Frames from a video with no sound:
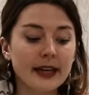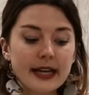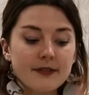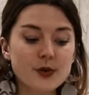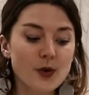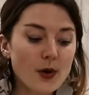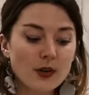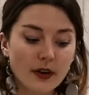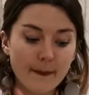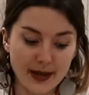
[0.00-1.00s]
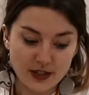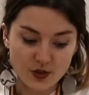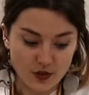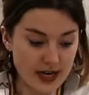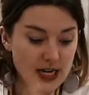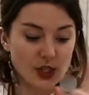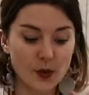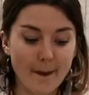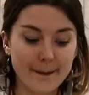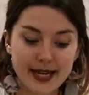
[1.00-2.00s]
If you no longer menstruate,
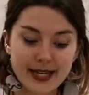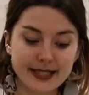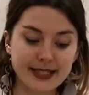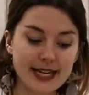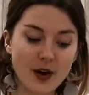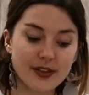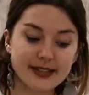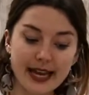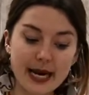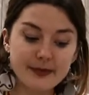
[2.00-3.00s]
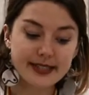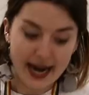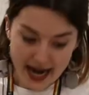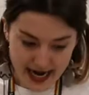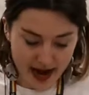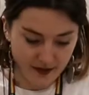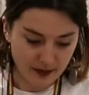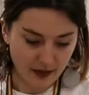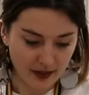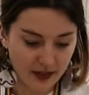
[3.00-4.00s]
do a BSE on the same day every
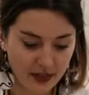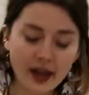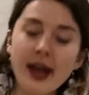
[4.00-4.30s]
month.